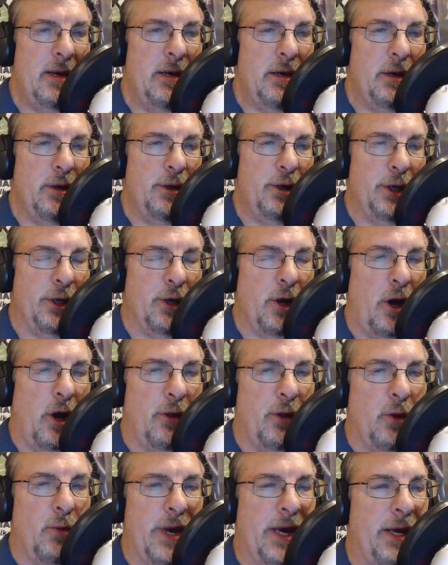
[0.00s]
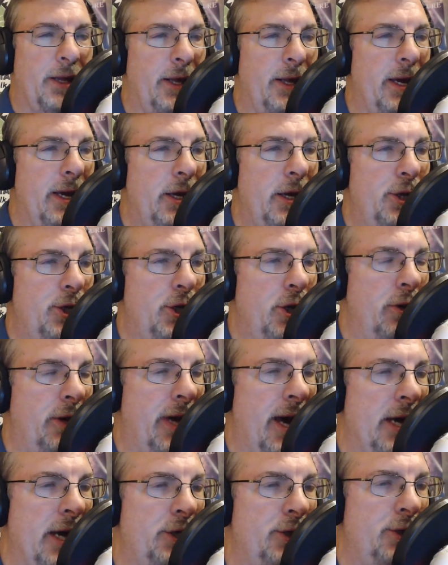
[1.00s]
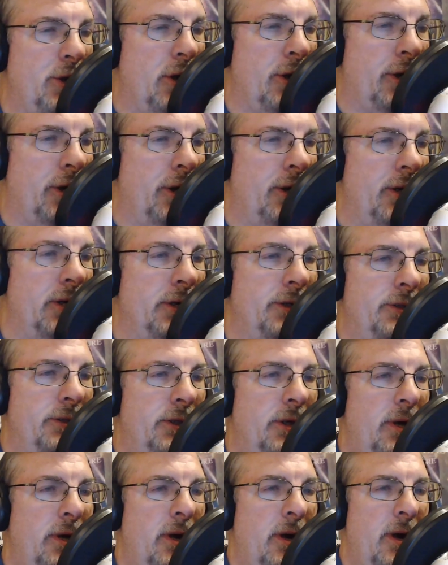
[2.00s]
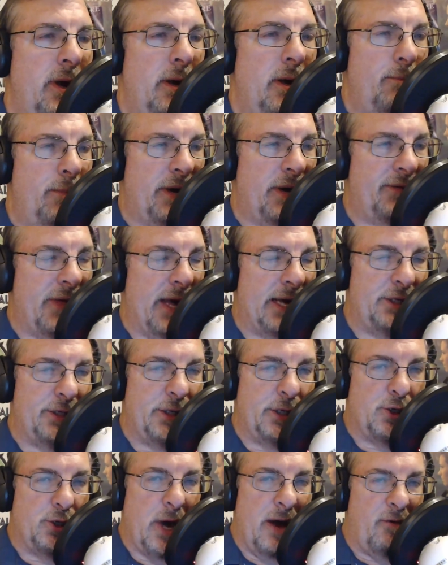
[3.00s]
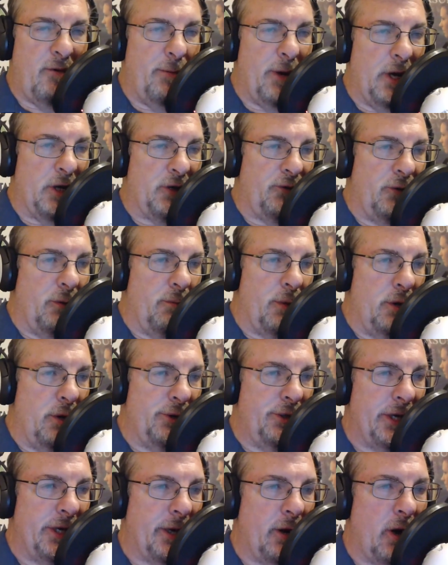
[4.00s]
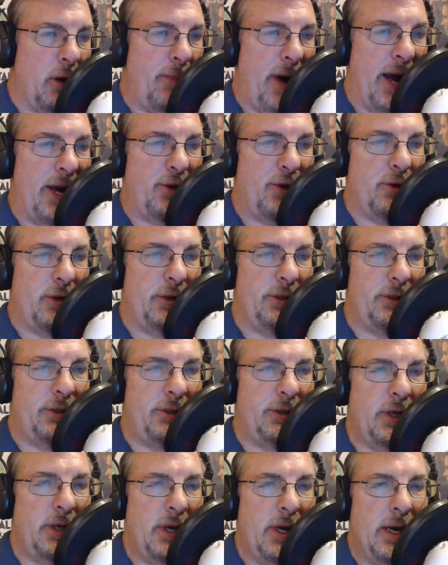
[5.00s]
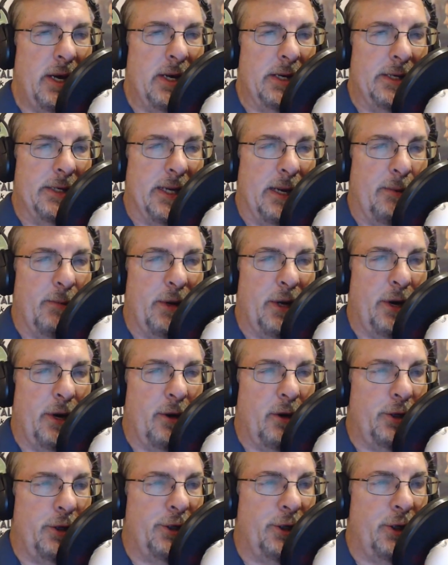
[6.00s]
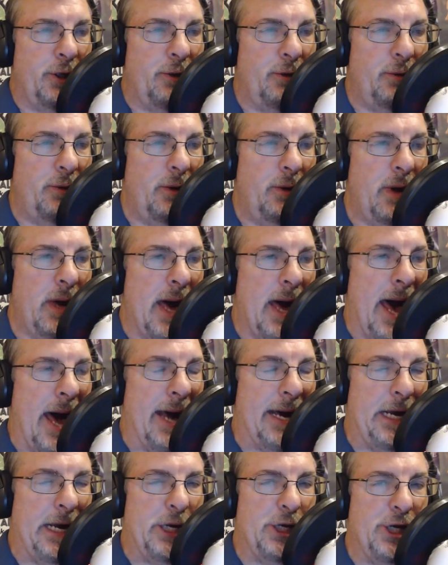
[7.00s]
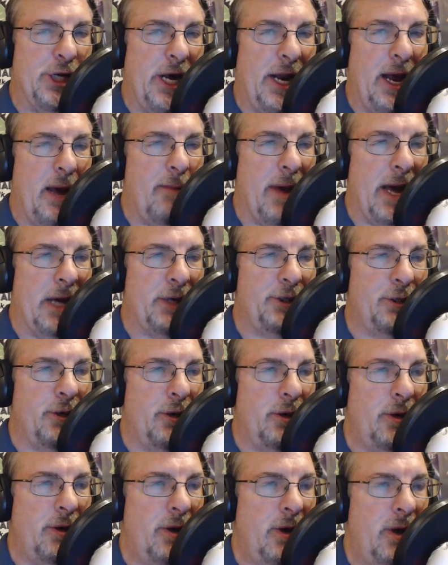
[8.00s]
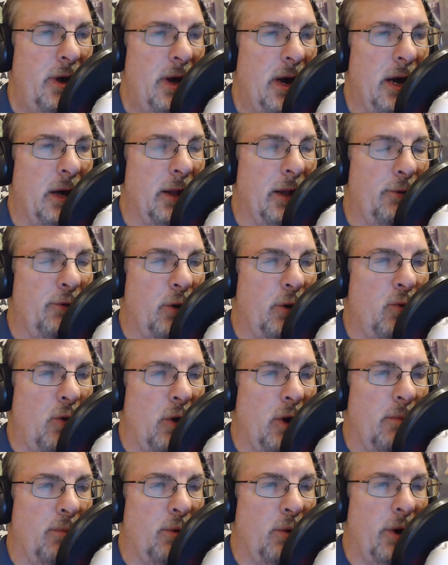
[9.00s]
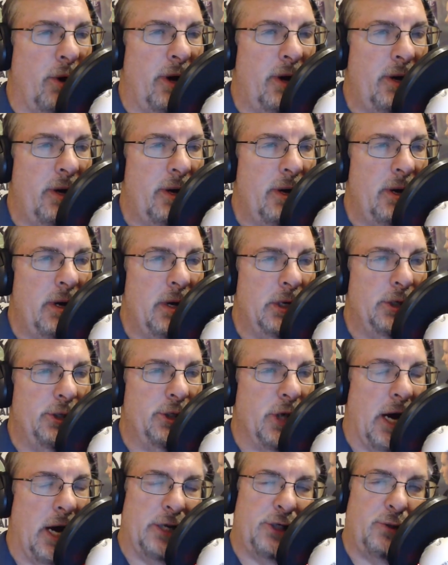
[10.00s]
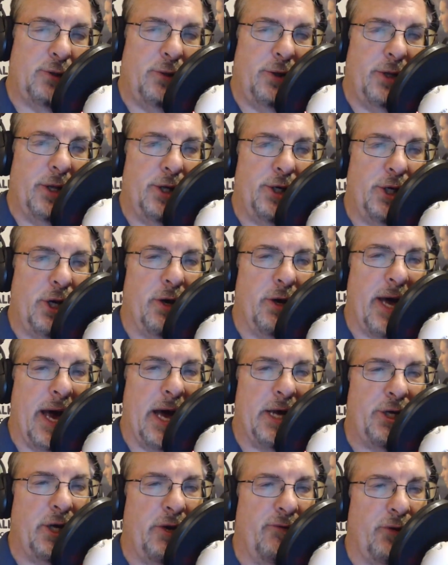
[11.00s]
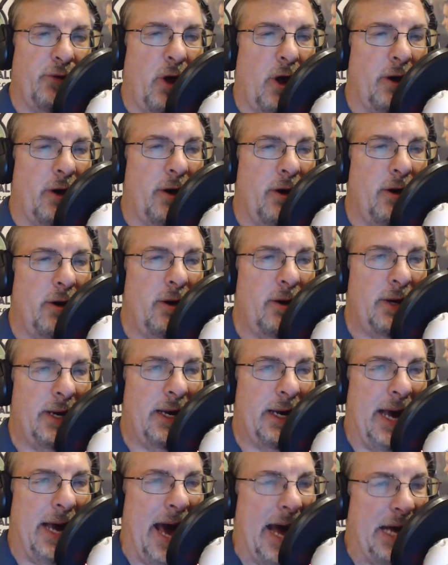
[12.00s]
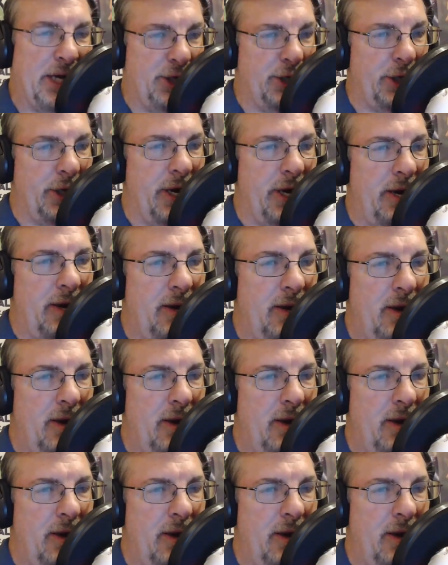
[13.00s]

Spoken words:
You can get all the weekly Geocache Talk goodness. Big thanks to the Travel Bugs for the music and our patrons, Demon Hunter 2, Aggie Jedi Master, Electric Waterboy, Joshua the Geocaching Vlogger, Cashly,